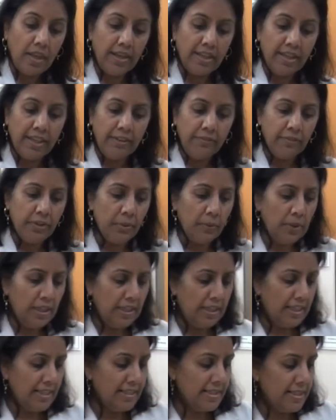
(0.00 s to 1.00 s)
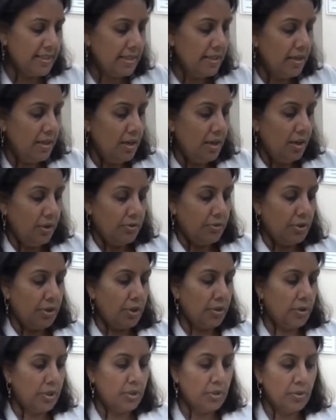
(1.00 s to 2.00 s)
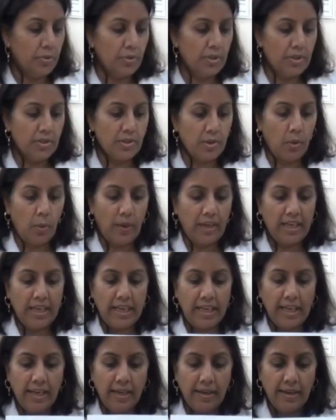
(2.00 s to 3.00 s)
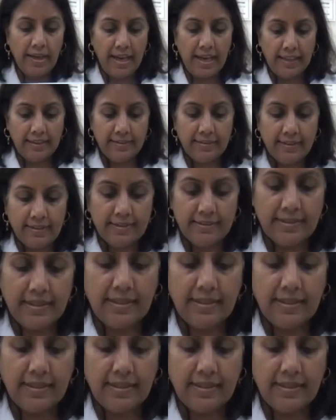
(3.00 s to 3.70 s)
give you a list so you can do this quickly. And this